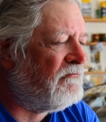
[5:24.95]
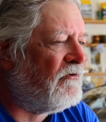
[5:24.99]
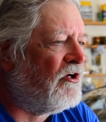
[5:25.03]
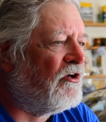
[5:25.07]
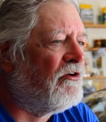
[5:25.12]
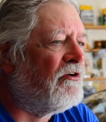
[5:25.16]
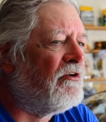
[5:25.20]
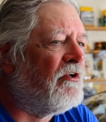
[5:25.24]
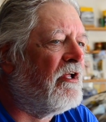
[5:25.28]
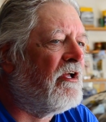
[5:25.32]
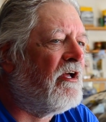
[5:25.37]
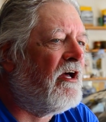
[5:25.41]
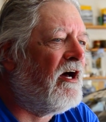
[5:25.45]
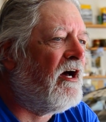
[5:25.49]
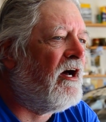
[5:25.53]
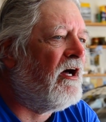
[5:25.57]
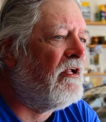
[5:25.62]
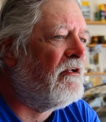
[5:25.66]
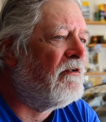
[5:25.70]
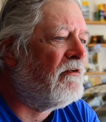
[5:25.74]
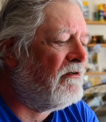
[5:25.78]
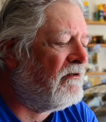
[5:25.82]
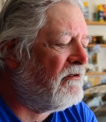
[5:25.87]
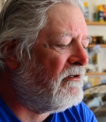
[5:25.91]
early
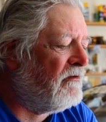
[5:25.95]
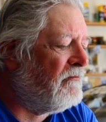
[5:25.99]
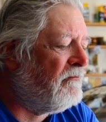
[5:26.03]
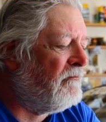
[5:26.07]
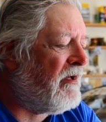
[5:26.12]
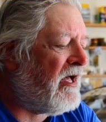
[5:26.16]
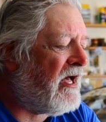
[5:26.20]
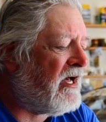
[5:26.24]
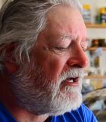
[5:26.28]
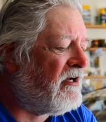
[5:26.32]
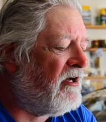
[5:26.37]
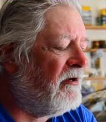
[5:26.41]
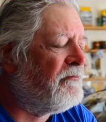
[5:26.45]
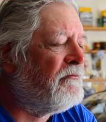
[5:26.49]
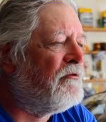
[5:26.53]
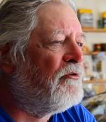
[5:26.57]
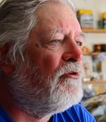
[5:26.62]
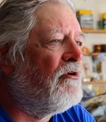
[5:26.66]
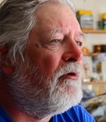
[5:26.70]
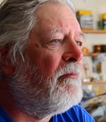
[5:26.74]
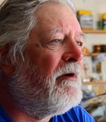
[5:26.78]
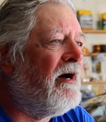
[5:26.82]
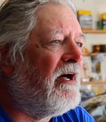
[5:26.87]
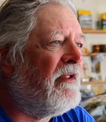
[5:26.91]
on, or back up
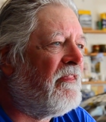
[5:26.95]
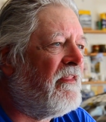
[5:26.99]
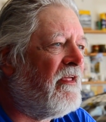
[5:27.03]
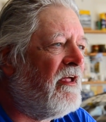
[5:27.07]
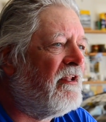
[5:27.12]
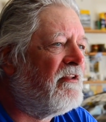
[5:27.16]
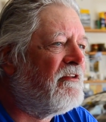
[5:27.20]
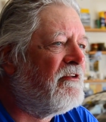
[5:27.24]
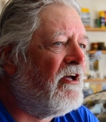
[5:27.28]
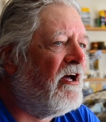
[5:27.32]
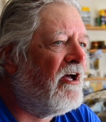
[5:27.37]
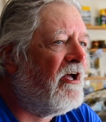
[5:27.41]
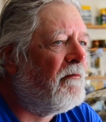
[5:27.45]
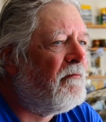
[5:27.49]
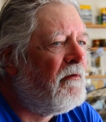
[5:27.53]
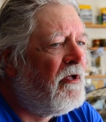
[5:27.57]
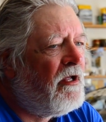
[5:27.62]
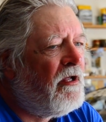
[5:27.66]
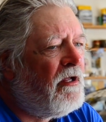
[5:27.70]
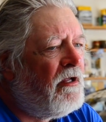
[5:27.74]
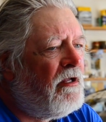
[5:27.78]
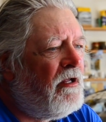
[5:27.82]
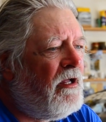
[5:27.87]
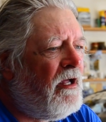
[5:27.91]
to about that time,
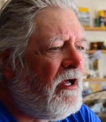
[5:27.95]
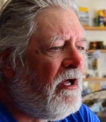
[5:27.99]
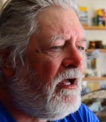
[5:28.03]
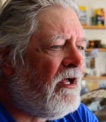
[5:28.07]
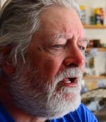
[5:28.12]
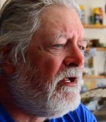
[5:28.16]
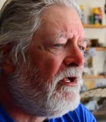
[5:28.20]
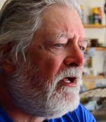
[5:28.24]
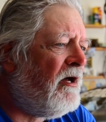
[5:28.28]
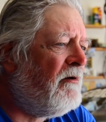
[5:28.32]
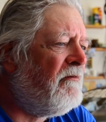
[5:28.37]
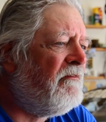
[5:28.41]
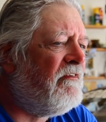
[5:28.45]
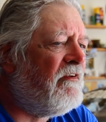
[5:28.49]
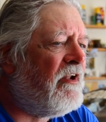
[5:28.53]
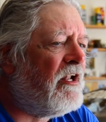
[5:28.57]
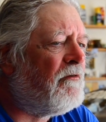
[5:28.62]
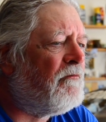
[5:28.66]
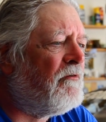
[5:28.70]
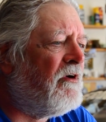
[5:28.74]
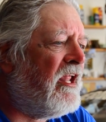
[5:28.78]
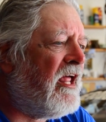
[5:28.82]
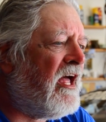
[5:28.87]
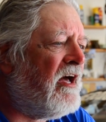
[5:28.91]
an
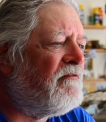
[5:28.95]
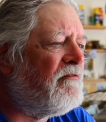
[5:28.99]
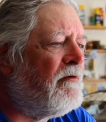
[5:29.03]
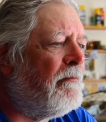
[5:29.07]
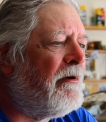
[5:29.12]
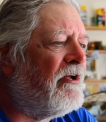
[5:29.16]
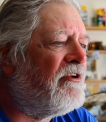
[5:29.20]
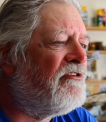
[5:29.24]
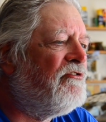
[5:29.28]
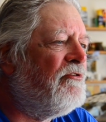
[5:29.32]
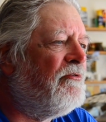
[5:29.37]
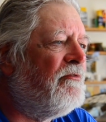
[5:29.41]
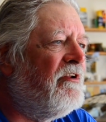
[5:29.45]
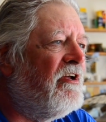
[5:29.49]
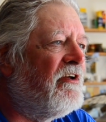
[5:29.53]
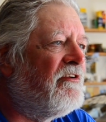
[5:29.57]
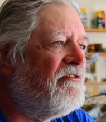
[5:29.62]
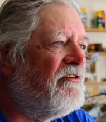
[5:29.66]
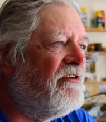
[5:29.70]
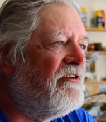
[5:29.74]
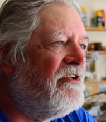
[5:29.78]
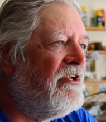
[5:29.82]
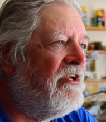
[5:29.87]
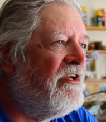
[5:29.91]
event would have about 2
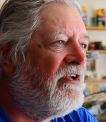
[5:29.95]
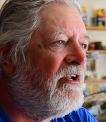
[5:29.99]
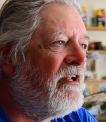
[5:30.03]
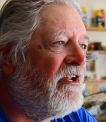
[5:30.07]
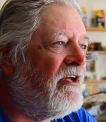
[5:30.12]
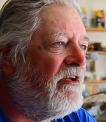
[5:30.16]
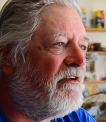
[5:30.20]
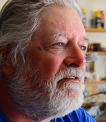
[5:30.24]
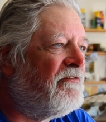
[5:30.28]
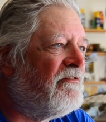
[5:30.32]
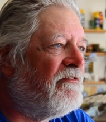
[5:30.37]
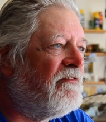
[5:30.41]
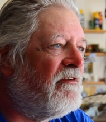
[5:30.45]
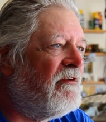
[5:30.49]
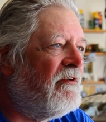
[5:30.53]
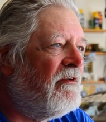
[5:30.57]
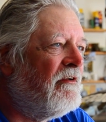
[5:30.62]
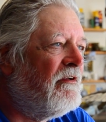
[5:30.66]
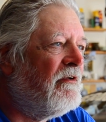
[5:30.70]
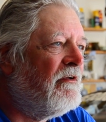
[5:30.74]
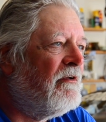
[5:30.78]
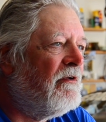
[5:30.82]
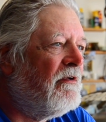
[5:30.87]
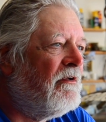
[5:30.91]
dozen DNS.
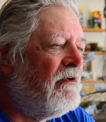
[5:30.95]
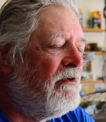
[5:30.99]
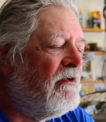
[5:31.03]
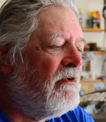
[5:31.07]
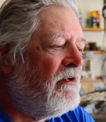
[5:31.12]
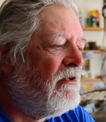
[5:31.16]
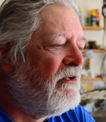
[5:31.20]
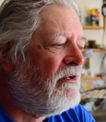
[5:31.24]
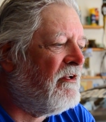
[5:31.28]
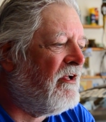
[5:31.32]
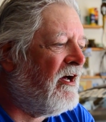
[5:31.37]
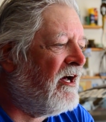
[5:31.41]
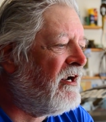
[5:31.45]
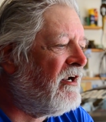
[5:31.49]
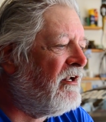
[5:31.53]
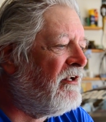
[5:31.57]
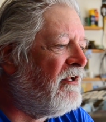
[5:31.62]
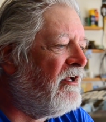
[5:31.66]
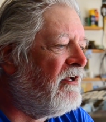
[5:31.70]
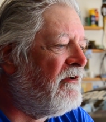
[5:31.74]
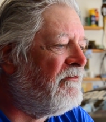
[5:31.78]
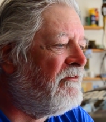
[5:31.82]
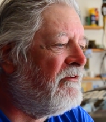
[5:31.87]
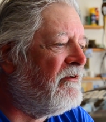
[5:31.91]

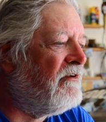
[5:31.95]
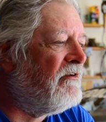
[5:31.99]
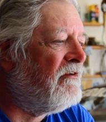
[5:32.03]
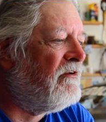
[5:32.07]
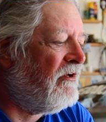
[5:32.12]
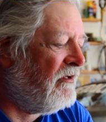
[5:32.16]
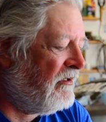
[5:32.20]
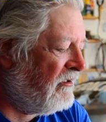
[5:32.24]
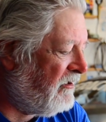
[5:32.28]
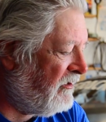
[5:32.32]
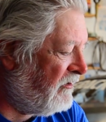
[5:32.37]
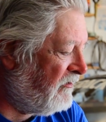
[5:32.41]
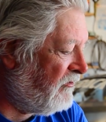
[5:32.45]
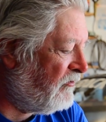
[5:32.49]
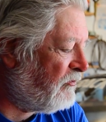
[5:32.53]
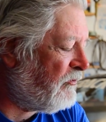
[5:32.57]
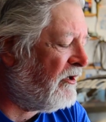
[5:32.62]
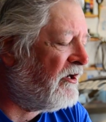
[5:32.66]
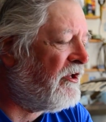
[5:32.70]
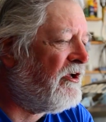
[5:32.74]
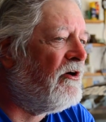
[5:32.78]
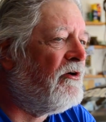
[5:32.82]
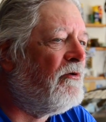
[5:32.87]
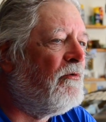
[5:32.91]
9/11 in
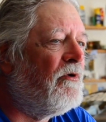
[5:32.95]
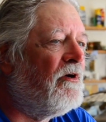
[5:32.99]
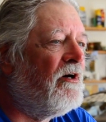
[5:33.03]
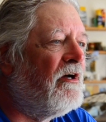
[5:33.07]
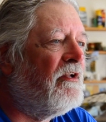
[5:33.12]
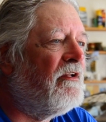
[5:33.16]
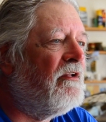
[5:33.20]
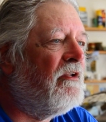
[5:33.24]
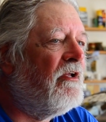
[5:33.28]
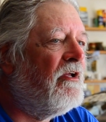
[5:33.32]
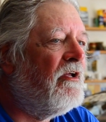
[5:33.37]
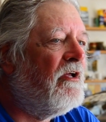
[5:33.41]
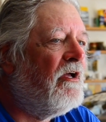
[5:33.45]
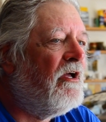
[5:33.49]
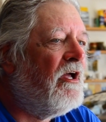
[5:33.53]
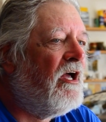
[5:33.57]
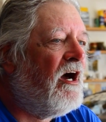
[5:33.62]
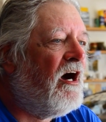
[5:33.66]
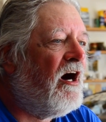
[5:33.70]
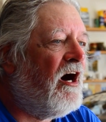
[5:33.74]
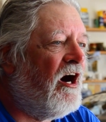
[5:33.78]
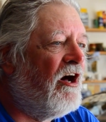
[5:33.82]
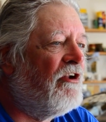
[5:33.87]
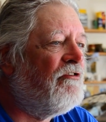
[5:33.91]
2001,
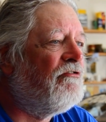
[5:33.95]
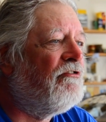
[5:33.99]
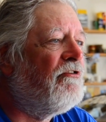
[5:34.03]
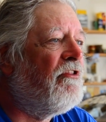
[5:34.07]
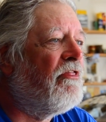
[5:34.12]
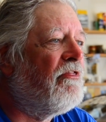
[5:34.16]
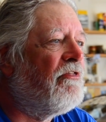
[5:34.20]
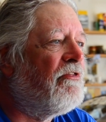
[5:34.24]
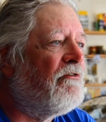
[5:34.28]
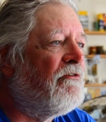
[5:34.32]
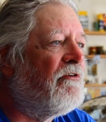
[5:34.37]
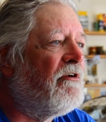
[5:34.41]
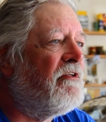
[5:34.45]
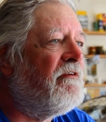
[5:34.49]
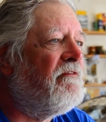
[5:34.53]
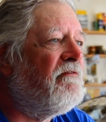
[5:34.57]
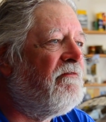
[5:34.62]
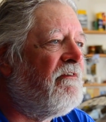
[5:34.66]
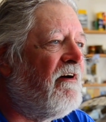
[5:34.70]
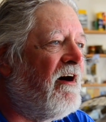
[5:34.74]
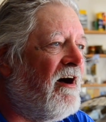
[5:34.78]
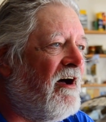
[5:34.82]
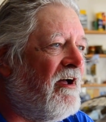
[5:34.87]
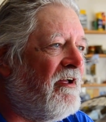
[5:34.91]

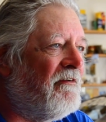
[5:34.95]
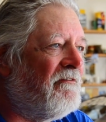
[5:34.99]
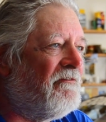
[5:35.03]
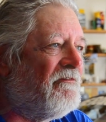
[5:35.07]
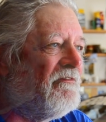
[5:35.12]
135.